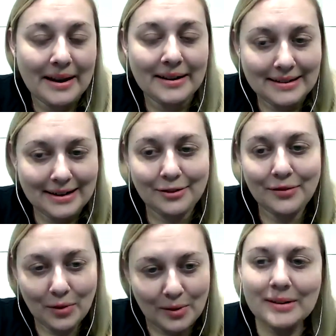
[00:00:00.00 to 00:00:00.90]
Ben is here,
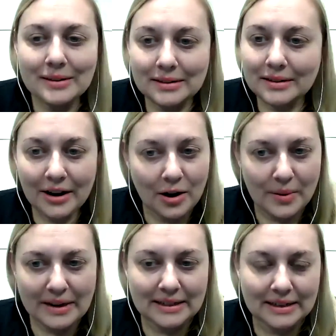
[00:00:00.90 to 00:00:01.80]
of course. He
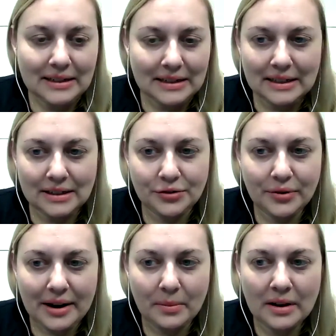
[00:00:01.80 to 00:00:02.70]
always is. It's his
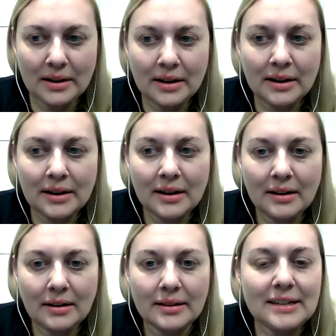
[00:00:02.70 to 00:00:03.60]
dream.
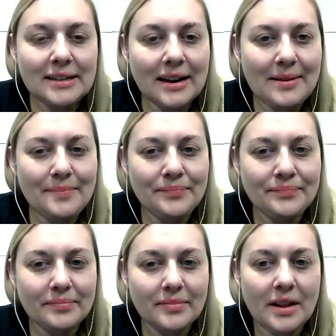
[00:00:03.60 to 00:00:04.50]
This time,
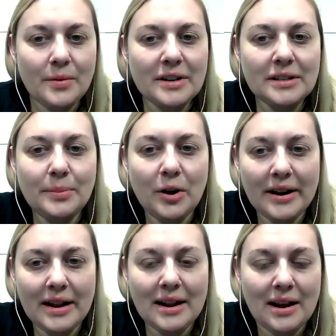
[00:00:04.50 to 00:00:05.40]
he wears the
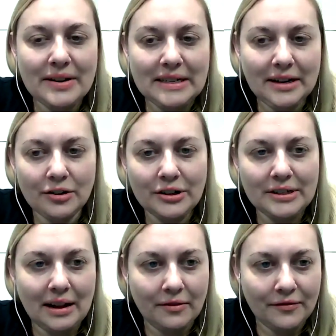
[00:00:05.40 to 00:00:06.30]
body of his younger
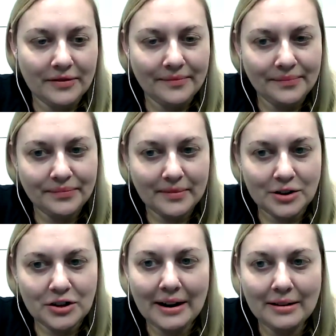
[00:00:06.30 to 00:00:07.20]
self,
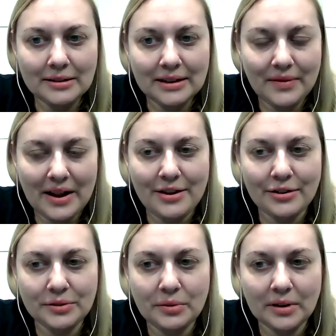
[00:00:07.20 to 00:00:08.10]
a child of 8
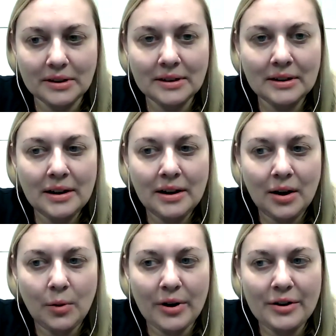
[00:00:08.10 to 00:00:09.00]
years old,
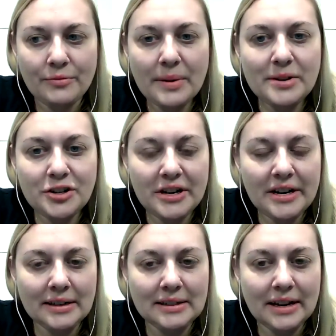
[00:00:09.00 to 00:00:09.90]
wearing ripped
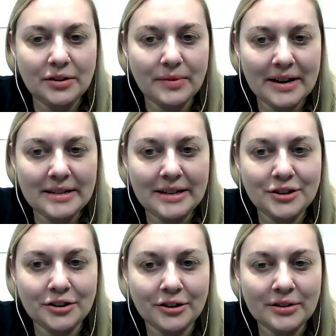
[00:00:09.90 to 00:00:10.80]
jeans and a red
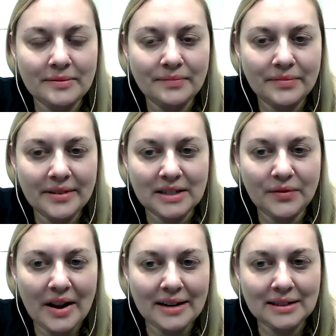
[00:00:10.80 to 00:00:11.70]
t-shirt,
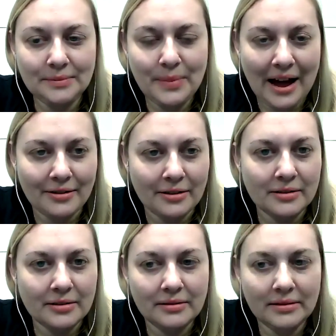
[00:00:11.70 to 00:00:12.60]
his face
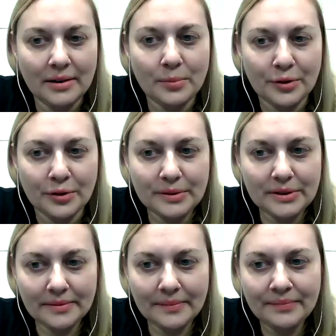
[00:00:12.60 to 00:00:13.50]
battered and
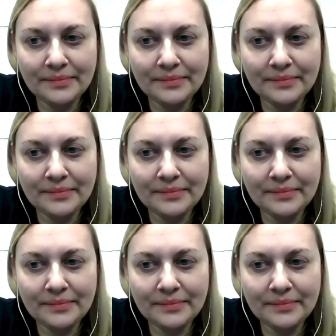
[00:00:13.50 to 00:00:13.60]
bruised.